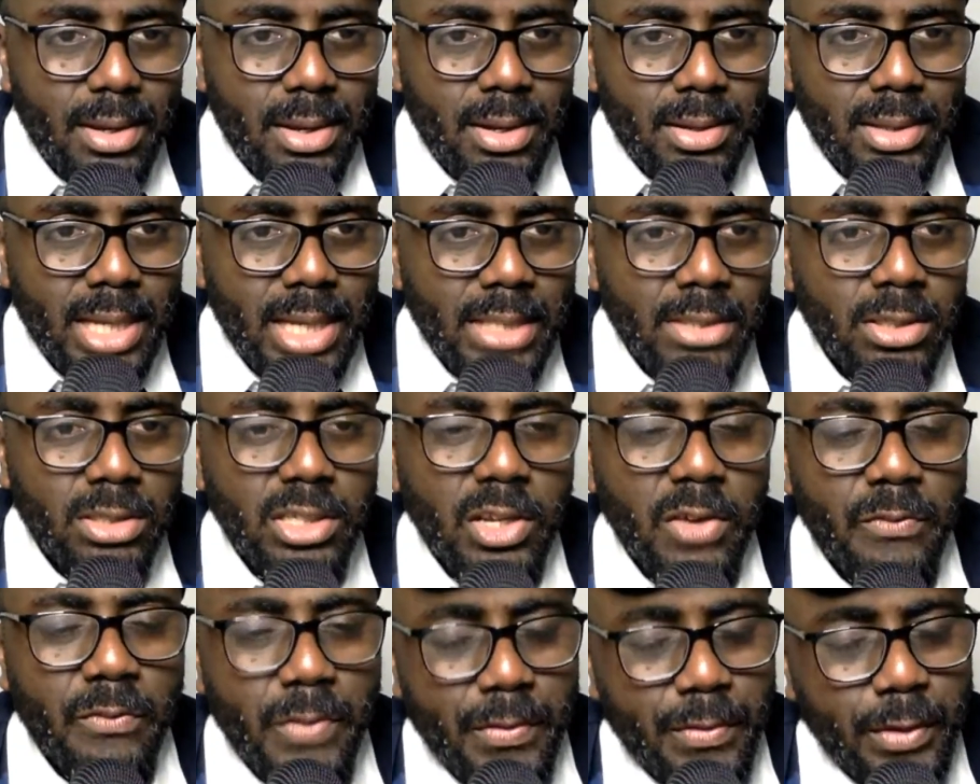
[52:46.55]
That's not their
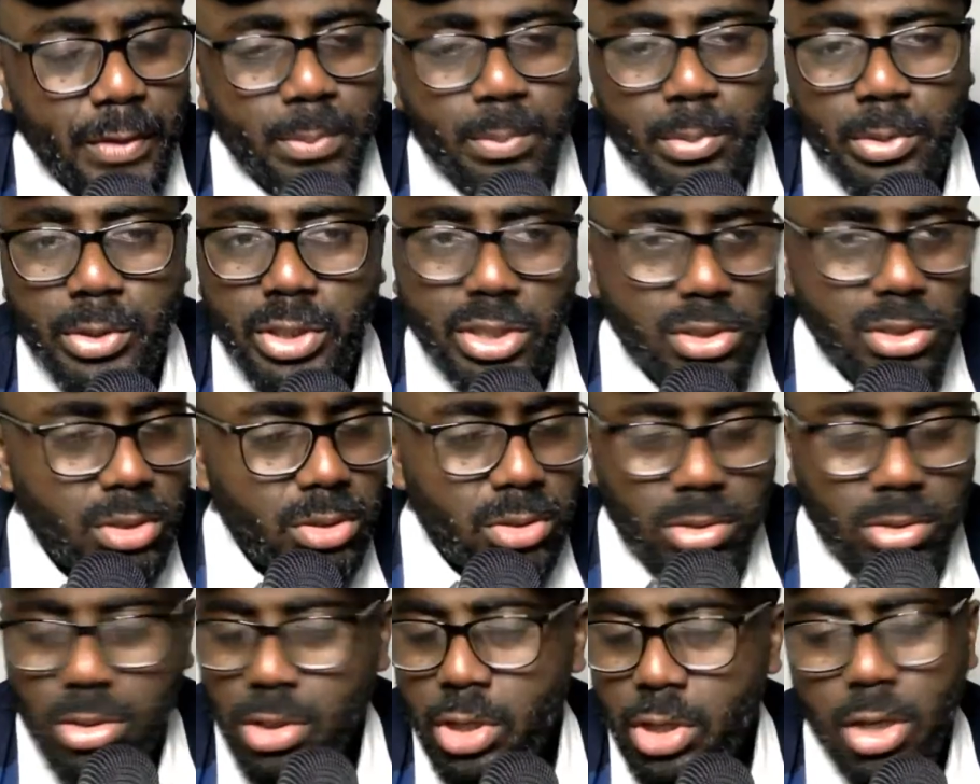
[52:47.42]
favorite position.
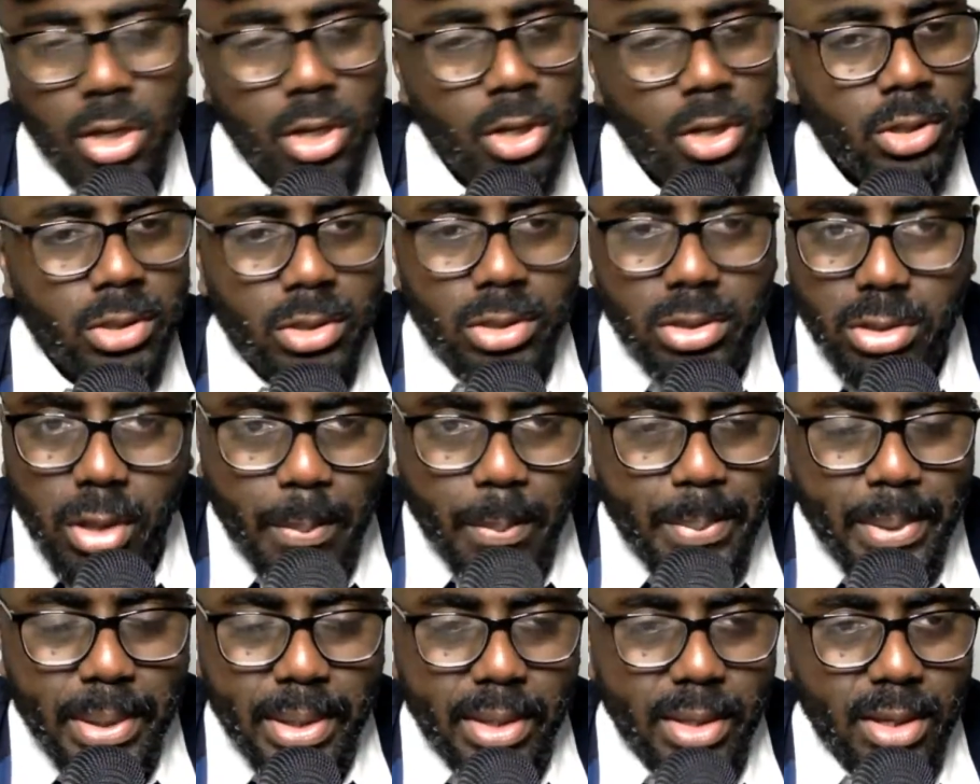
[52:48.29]
Stop
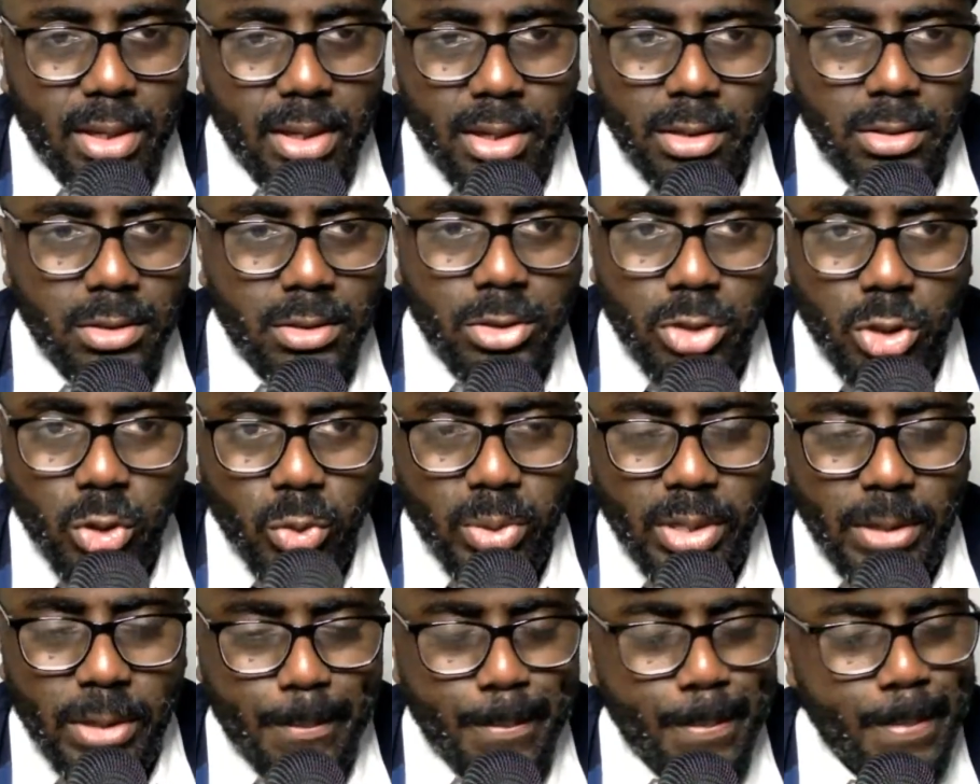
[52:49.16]
it. Don't do it.